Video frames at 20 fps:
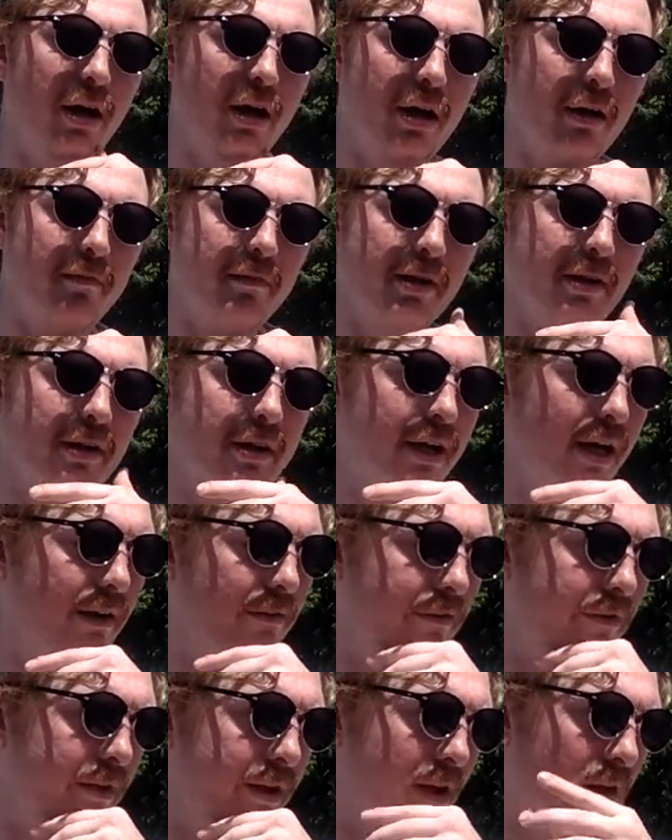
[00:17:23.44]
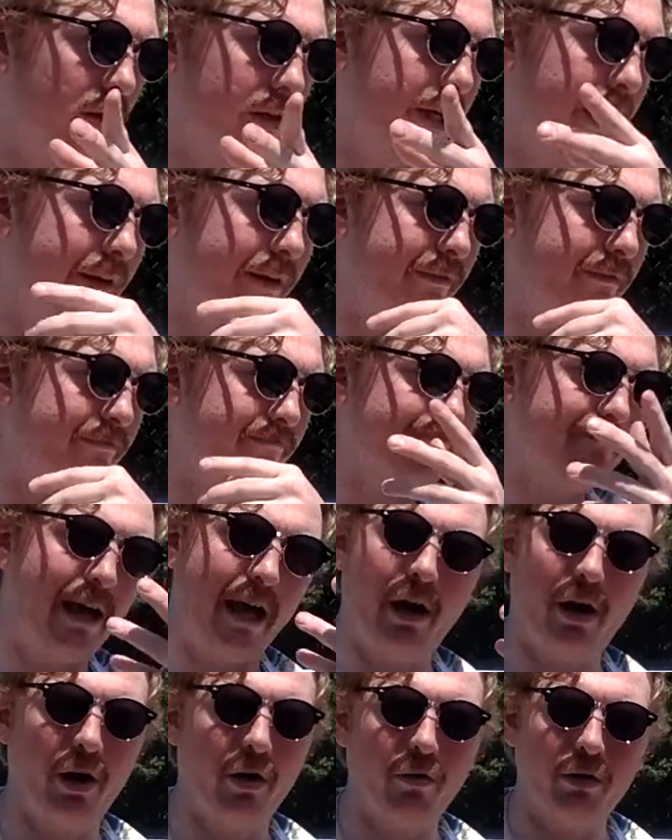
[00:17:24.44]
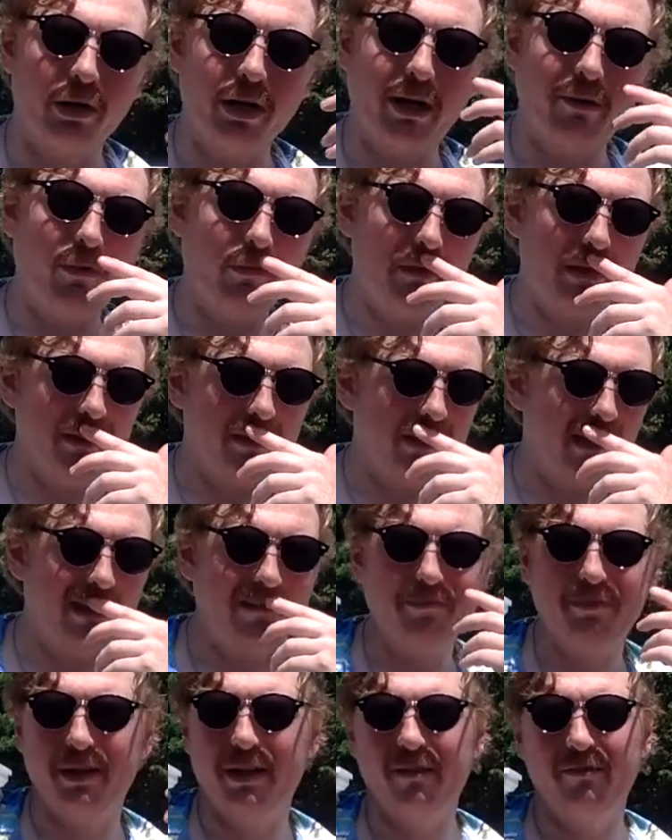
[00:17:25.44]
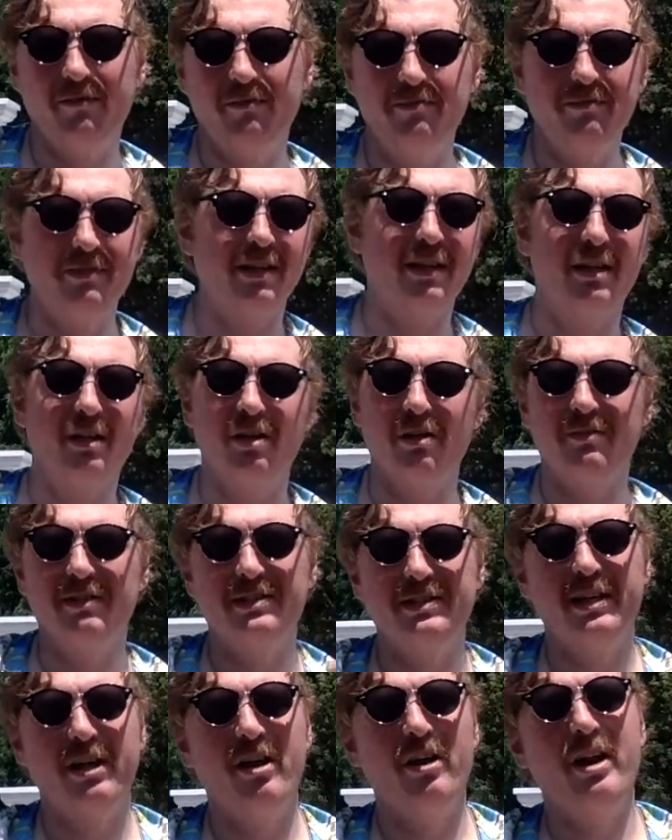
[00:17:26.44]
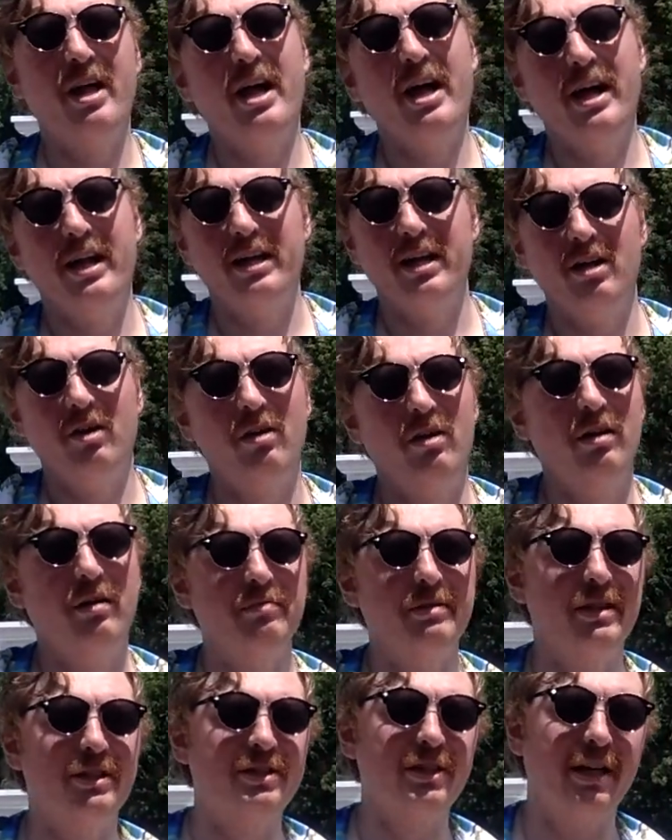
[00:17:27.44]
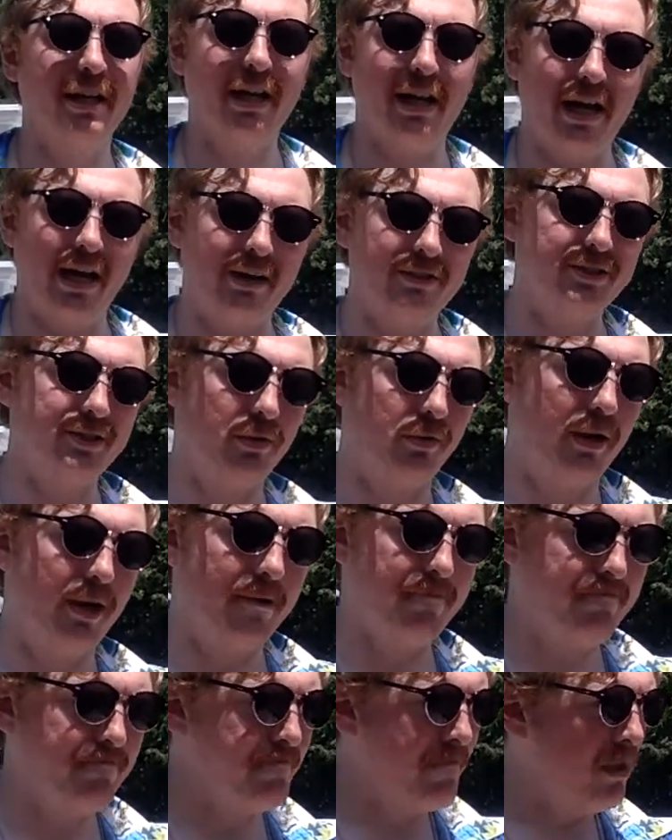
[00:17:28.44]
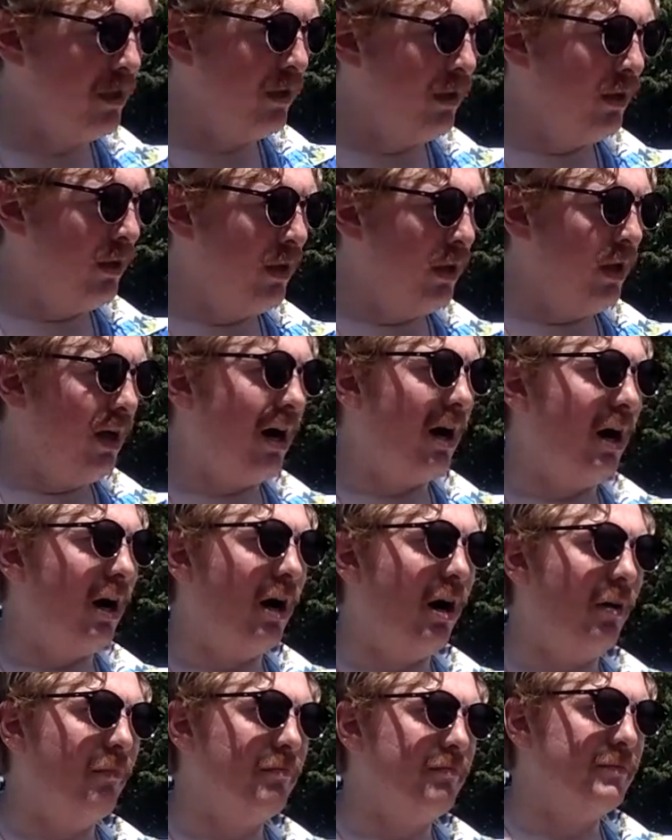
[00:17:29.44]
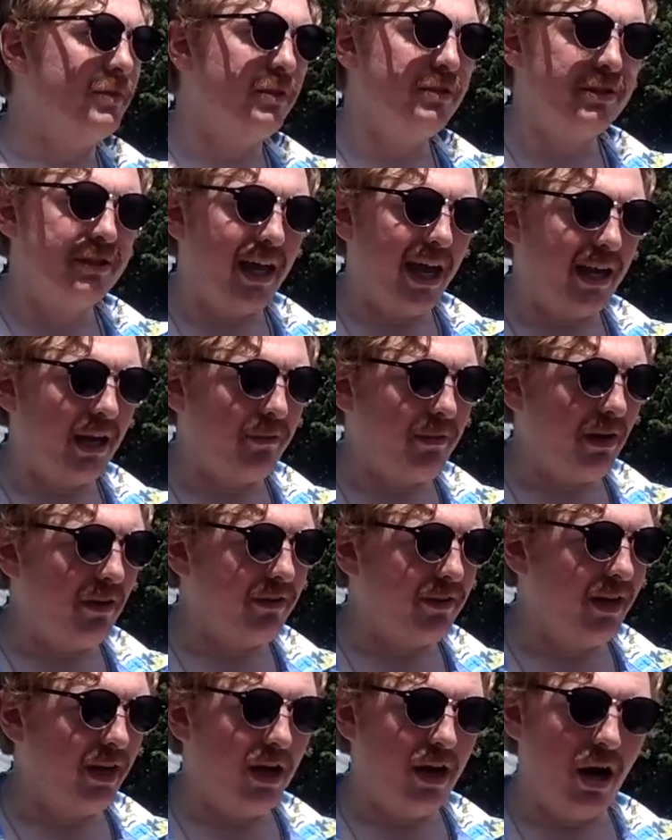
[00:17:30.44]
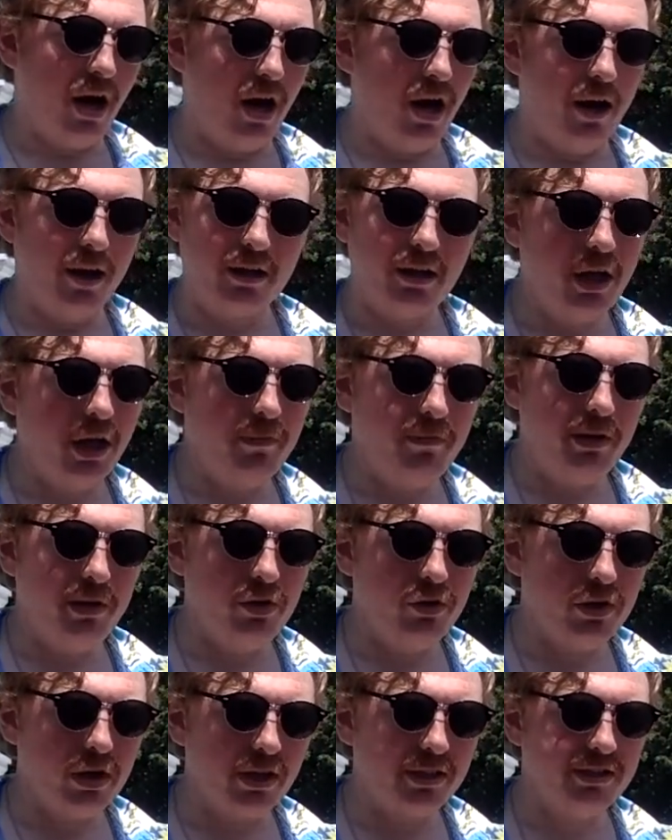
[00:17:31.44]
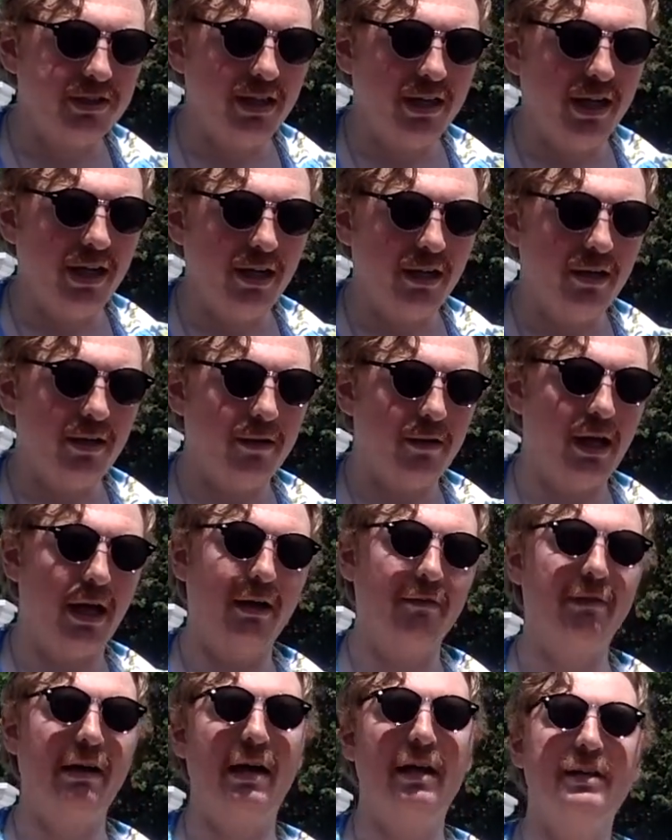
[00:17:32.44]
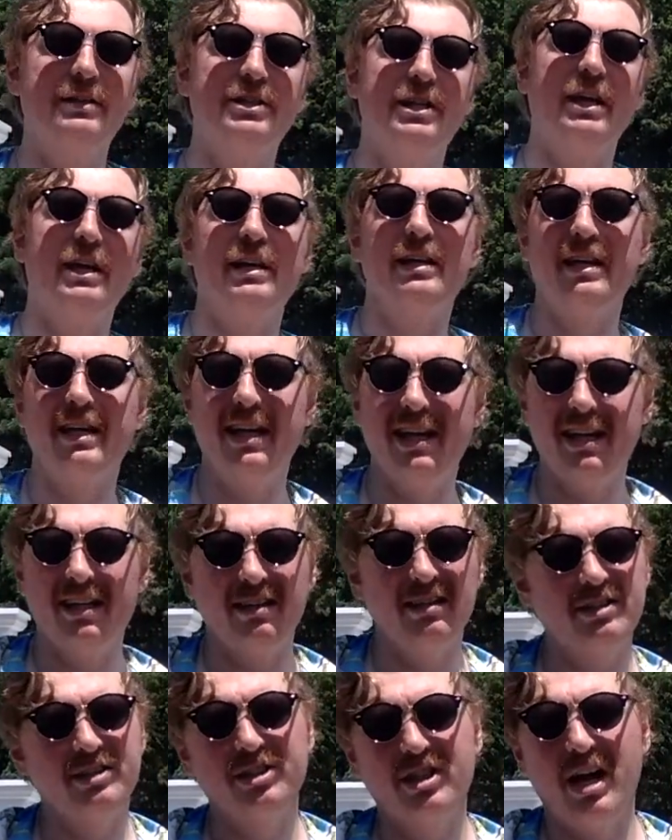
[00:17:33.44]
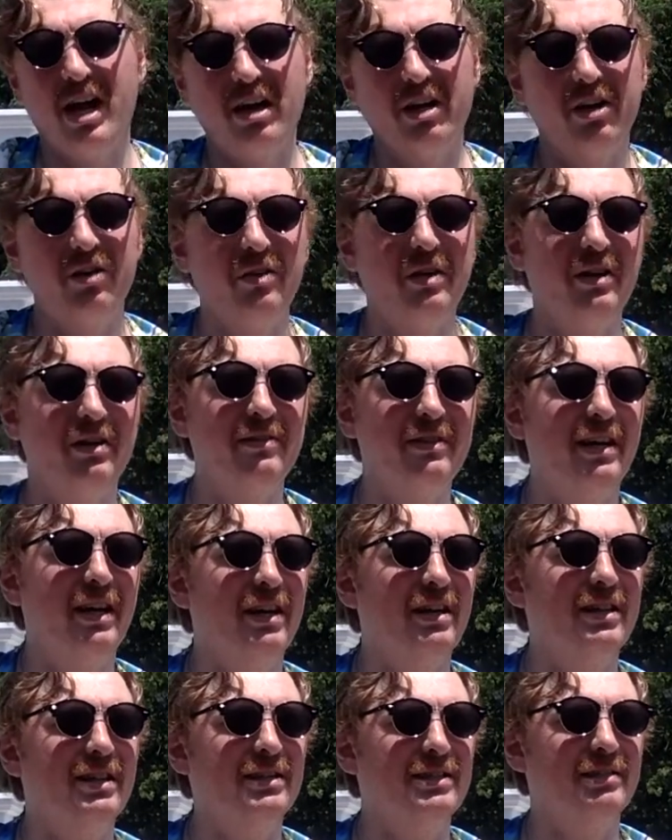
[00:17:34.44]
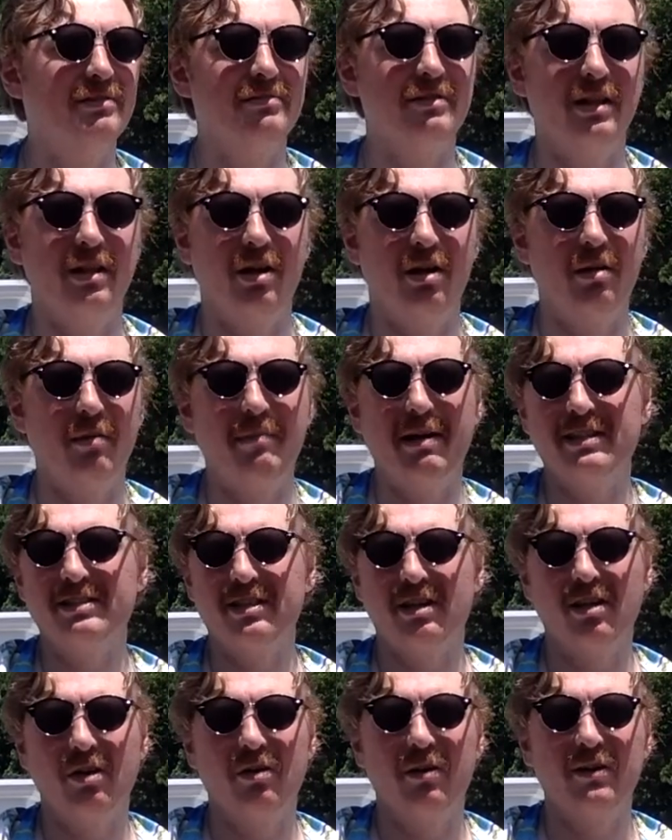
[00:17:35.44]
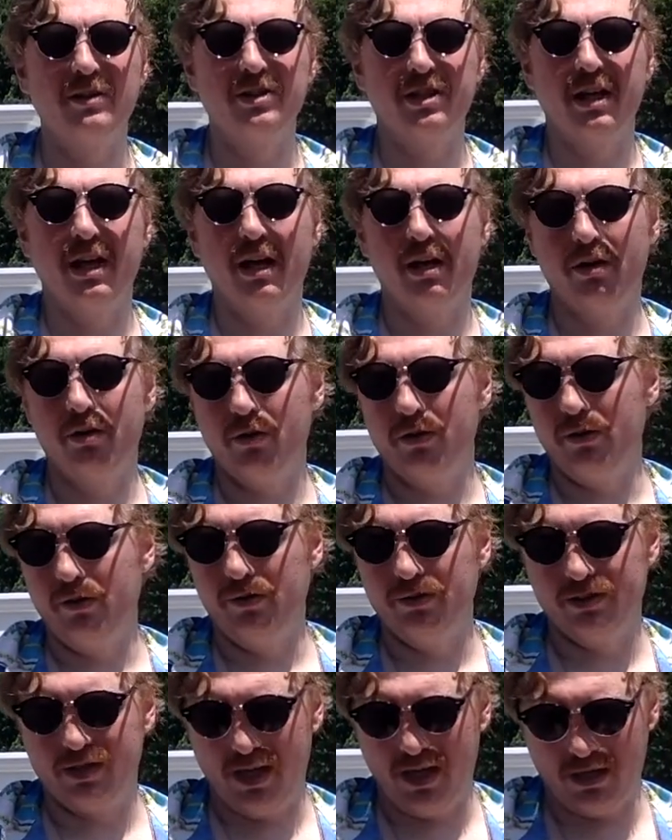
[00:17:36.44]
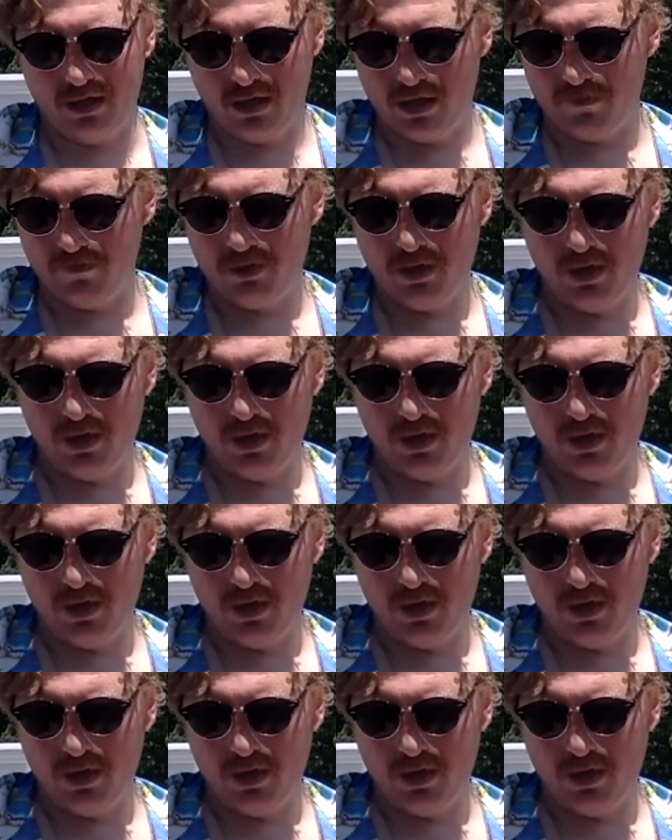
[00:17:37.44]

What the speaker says: me and Cut, Cut, I don't know where Cut will be in life, but if he's there or not, I'm going to try to get a house to rent. Do stand-up out there. It could be New York City. I've got to check into getting in Chicago here and there because, I might start going to Chicago to do stand-up.